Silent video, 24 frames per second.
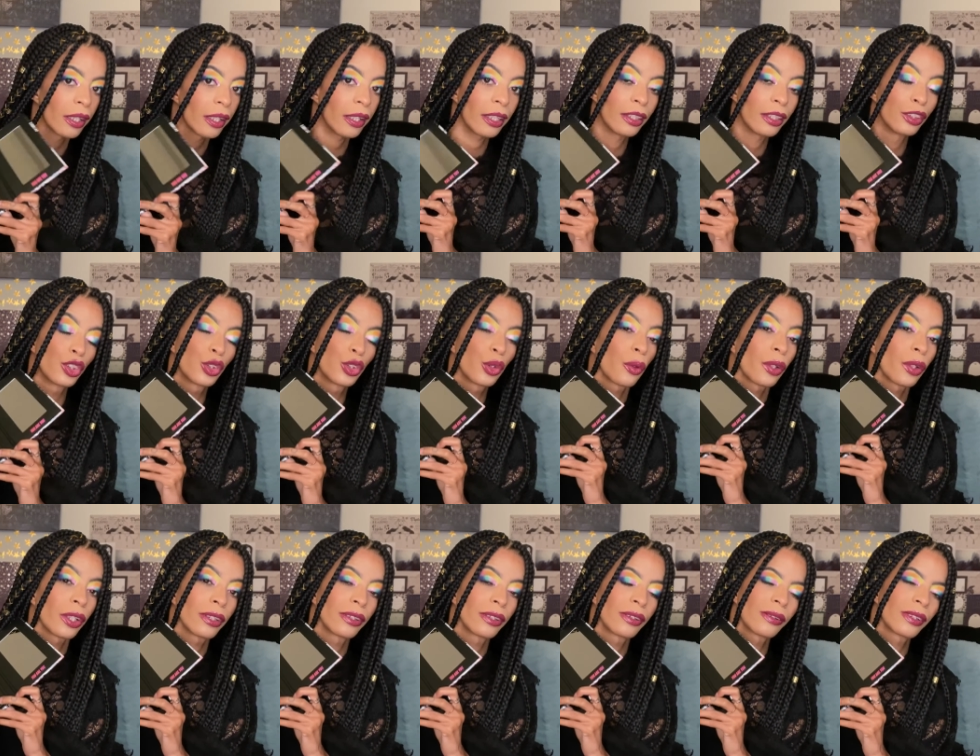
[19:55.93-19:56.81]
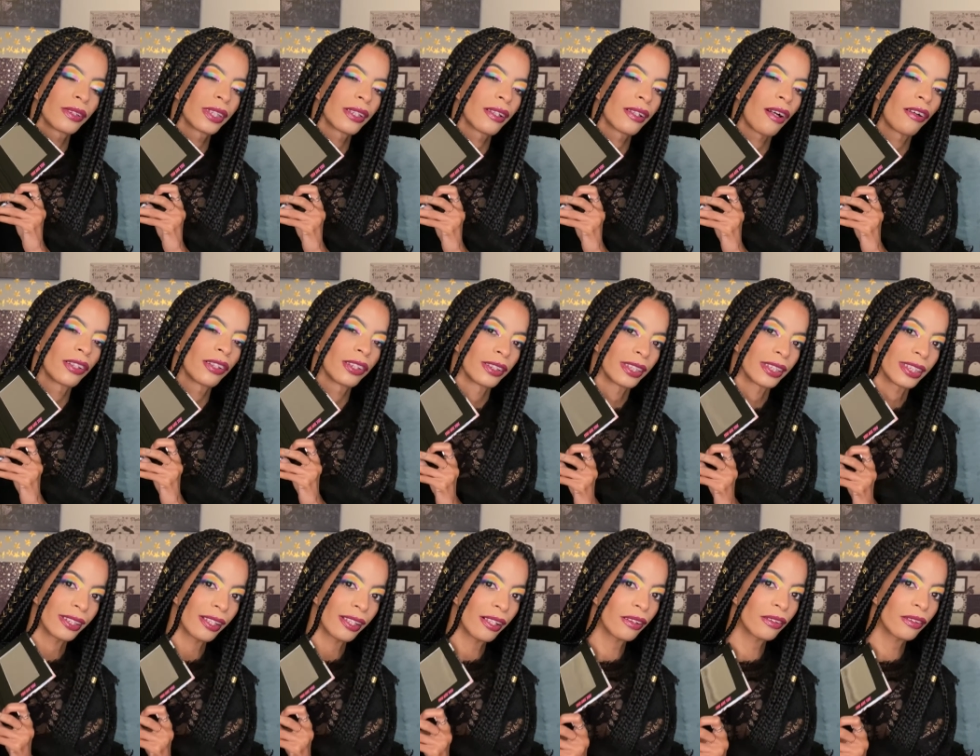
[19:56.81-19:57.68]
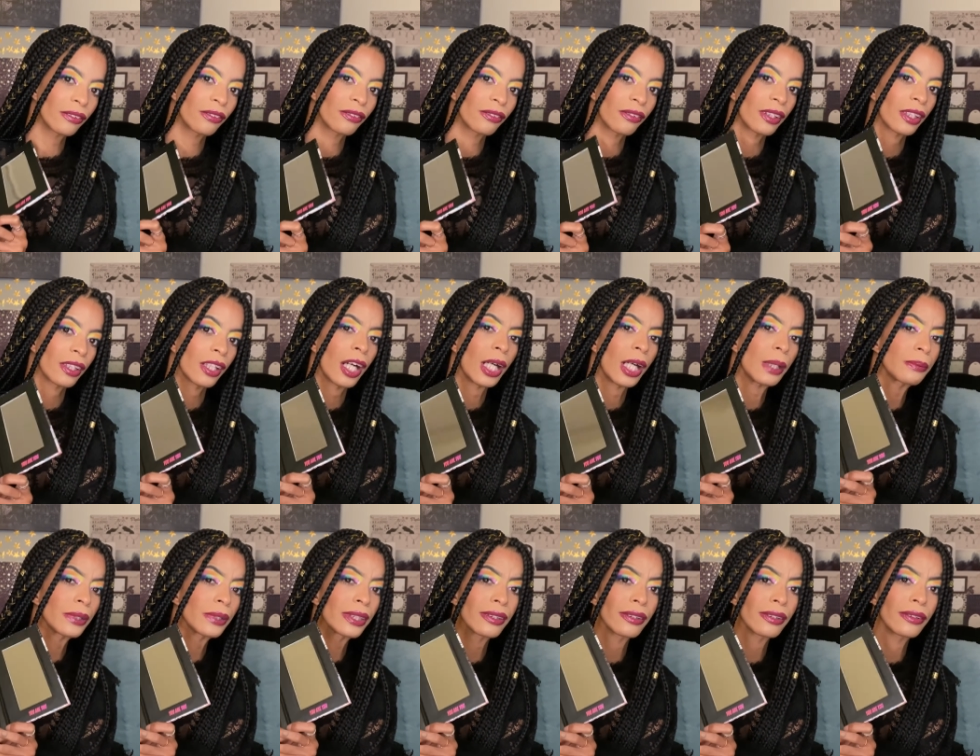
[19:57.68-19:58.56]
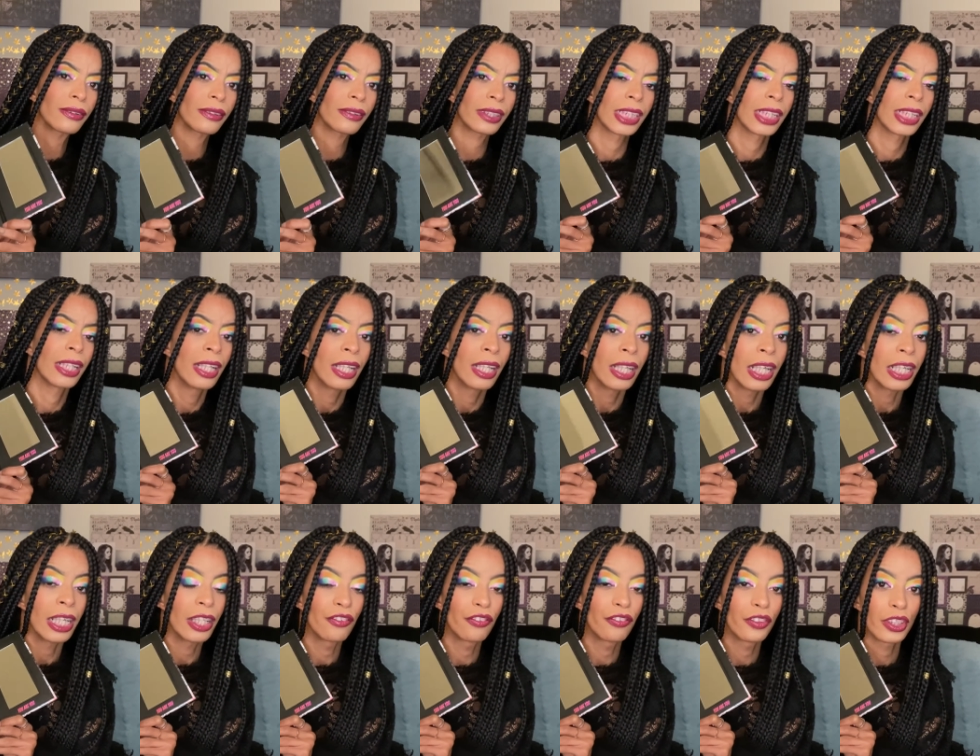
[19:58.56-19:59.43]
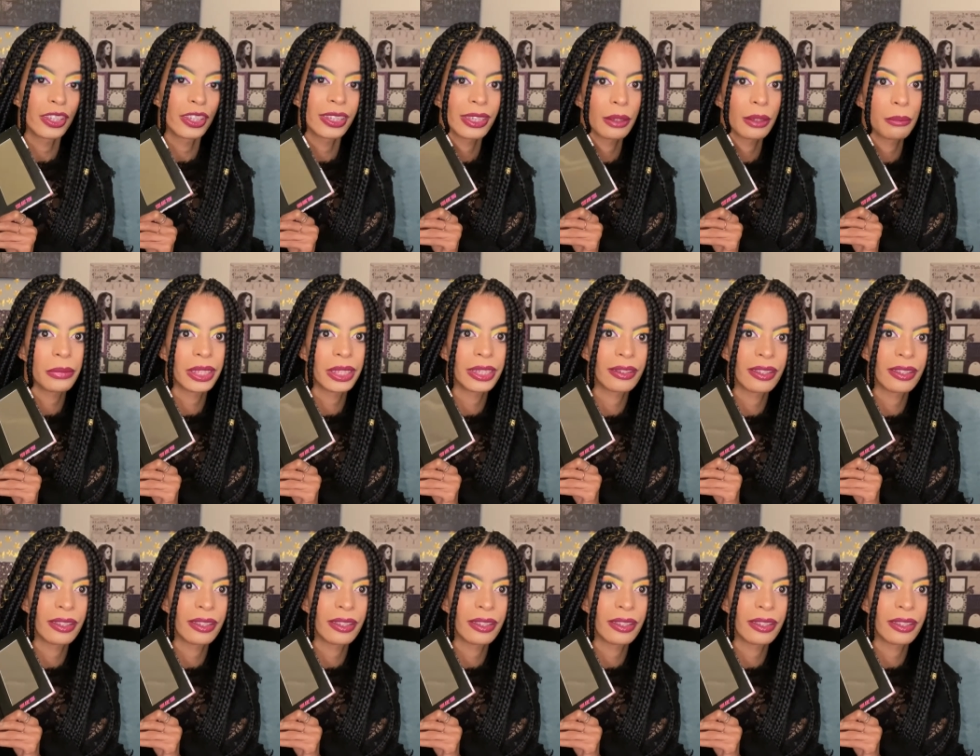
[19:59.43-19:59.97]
enjoy using on yourself, absolutely. If you're somebody